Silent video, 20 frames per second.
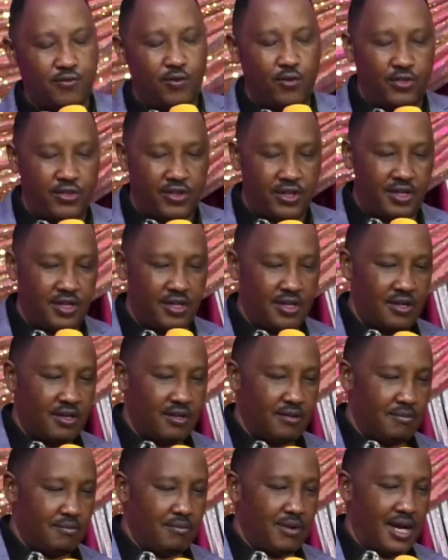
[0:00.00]
for the
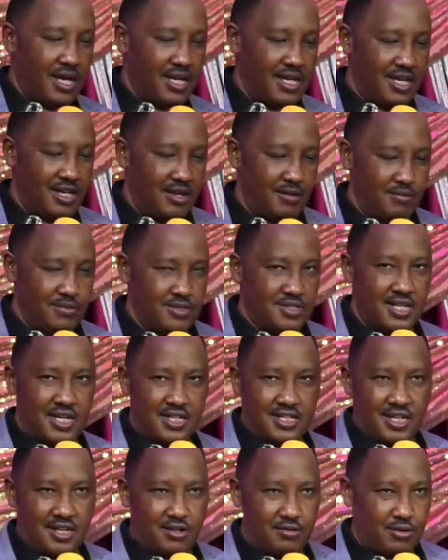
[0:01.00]
my names
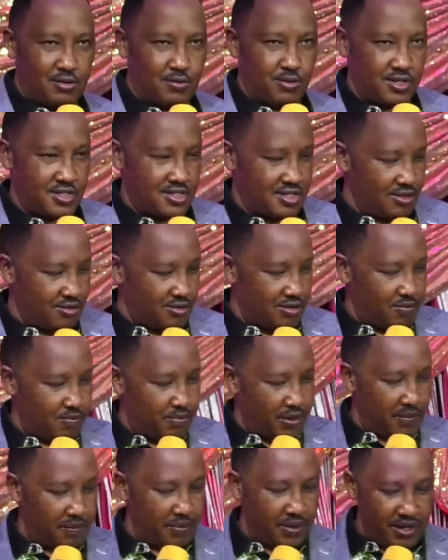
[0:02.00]
that I requested on
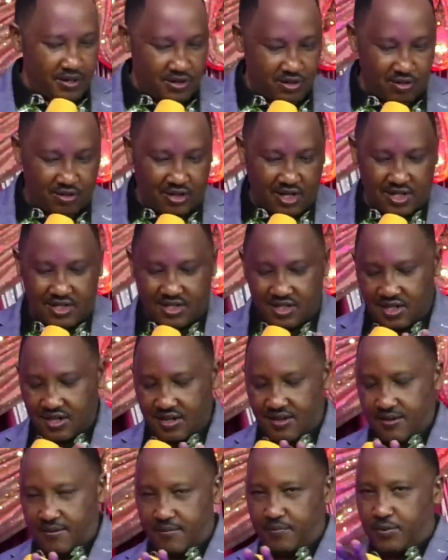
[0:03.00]
paper so that
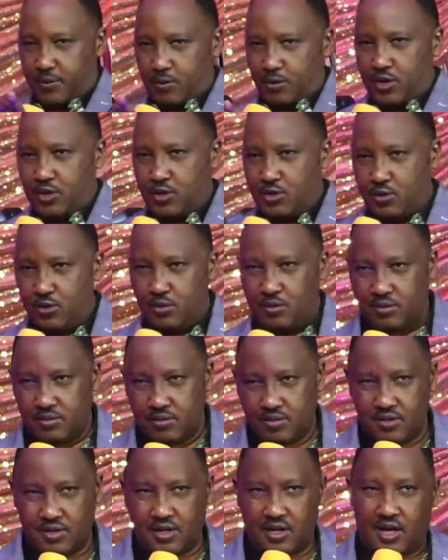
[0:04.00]
we do.
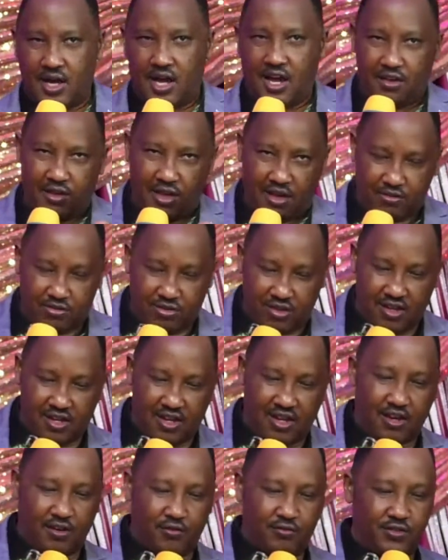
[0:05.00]
And I, I think
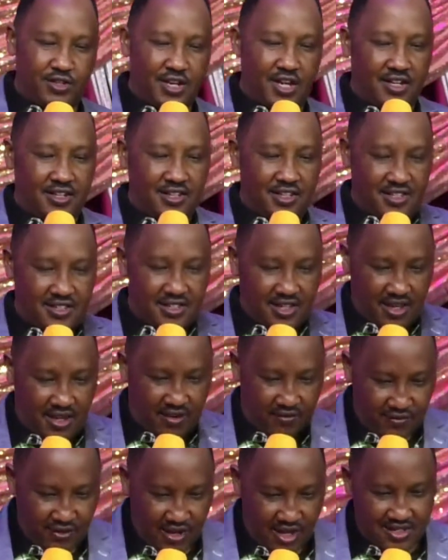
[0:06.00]
I have done this, I
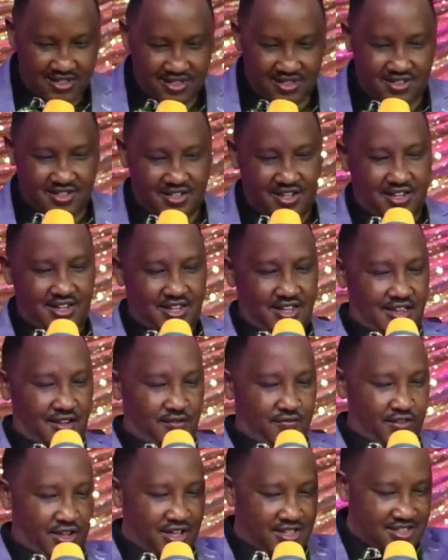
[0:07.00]
have asked, and I
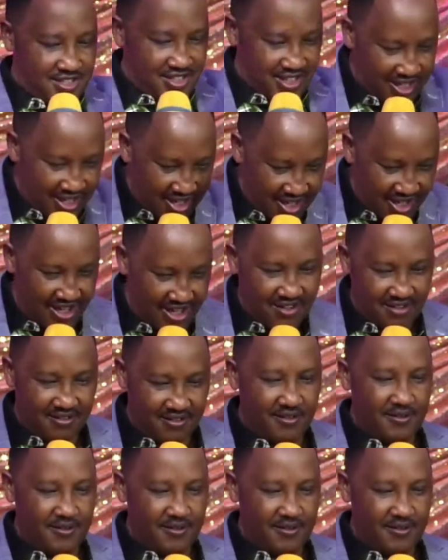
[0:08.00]
have asked again